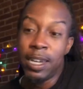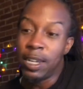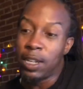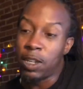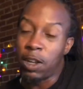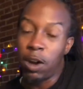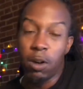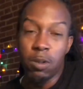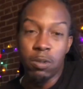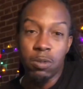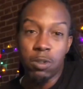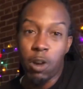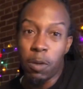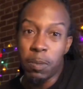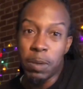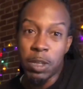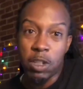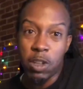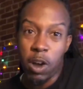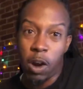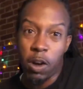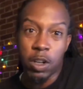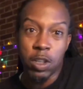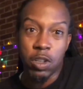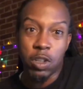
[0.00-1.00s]
Don't be
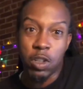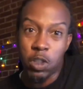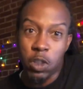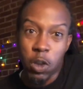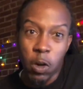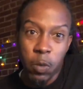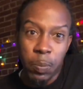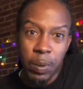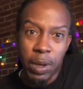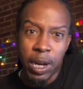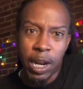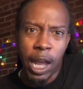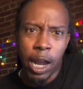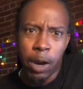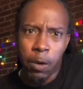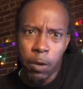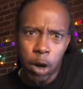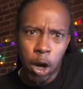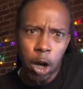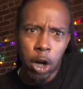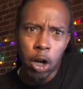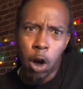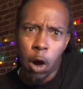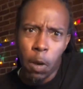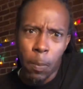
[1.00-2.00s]
talking stupid. Like, we're
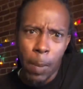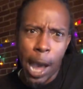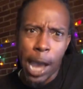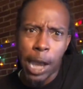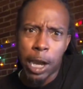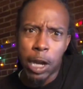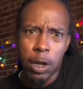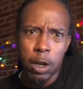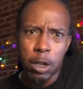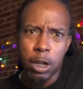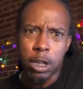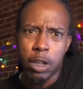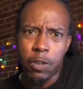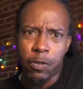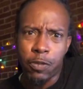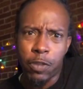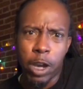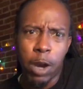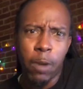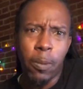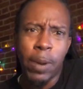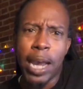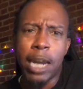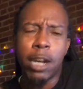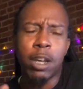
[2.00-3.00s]
going to go back and look at the
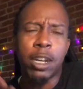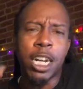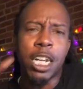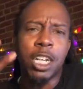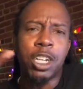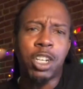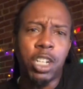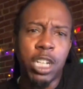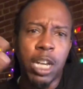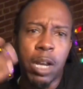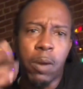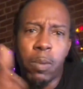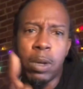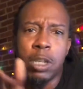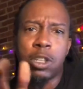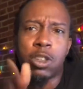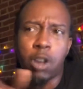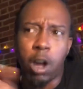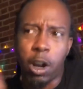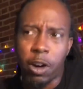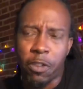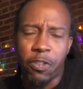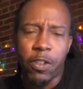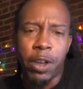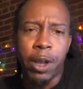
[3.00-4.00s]
film. We ain't looking at shit. We
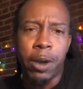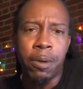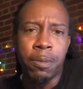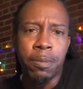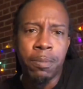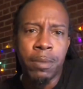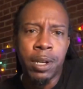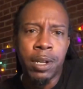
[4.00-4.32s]
saw the film.